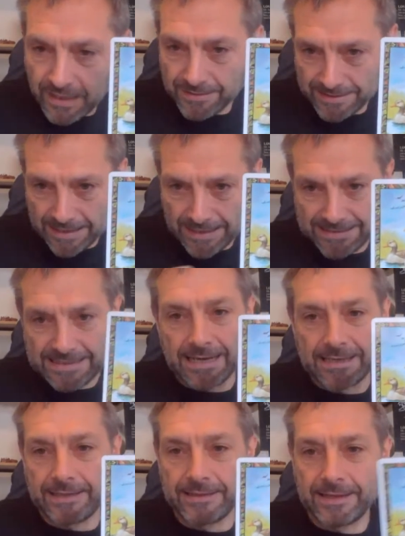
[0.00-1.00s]
Yeah,
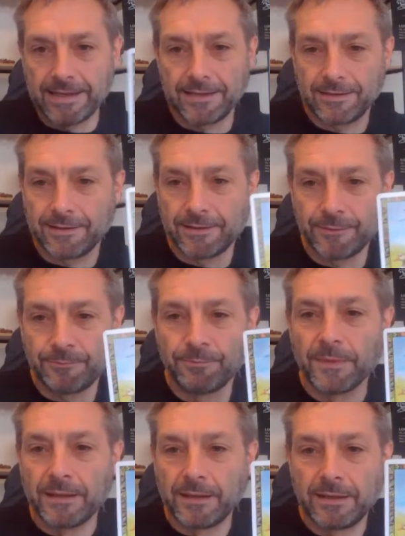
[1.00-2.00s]
exactly there.
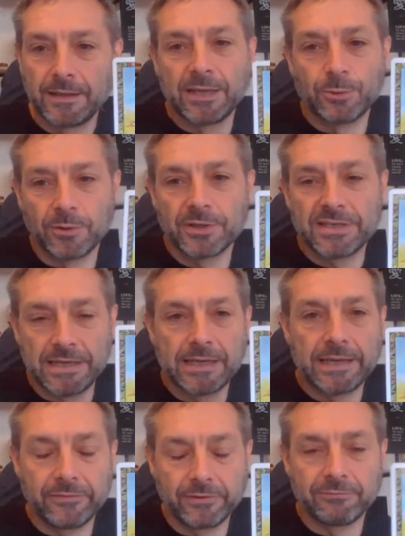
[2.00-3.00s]
Equality in
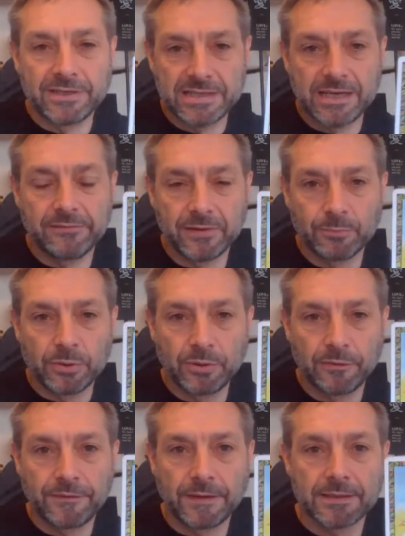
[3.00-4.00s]
giving and receiving,
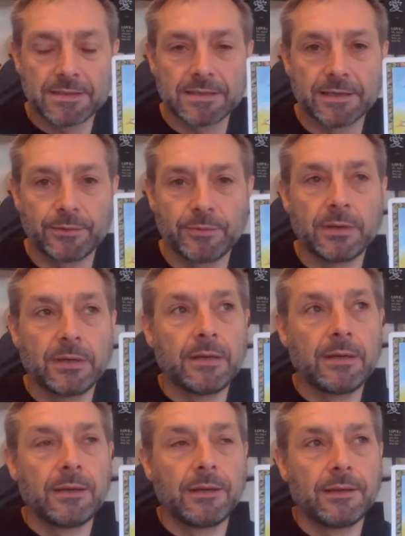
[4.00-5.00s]
perfect. So
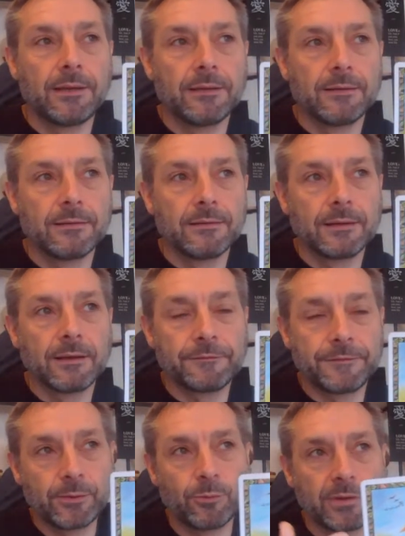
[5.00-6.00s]
I
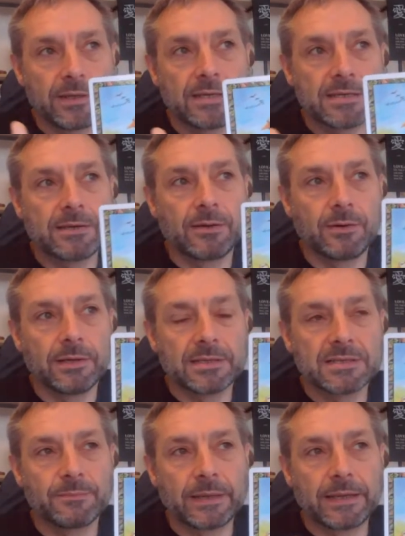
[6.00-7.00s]
feel with this card,
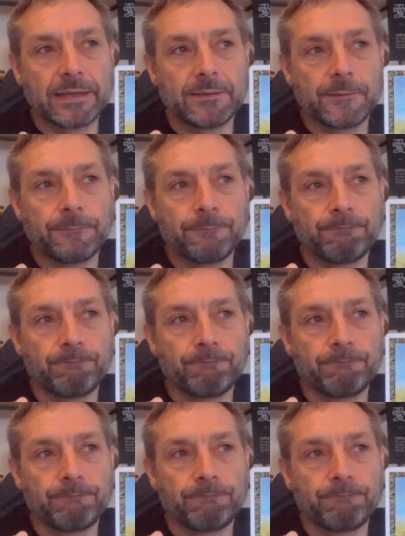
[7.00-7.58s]
it's about